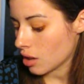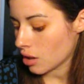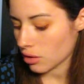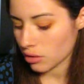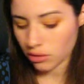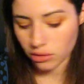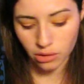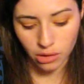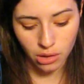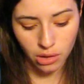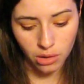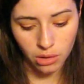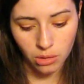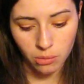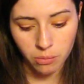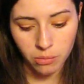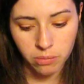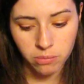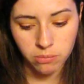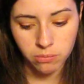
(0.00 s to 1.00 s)

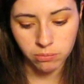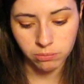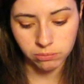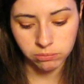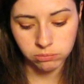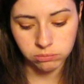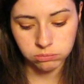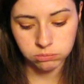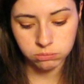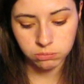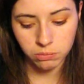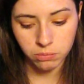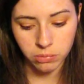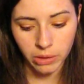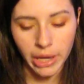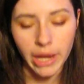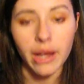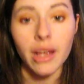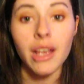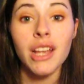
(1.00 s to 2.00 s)
So,
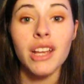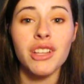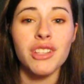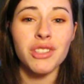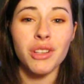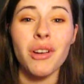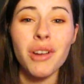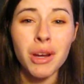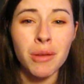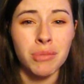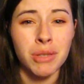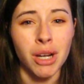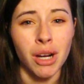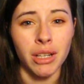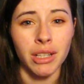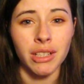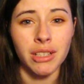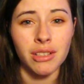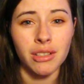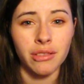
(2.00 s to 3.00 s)
but yeah, sorry I'm
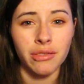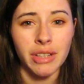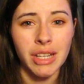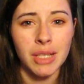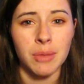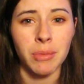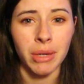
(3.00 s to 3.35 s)
talking so fast.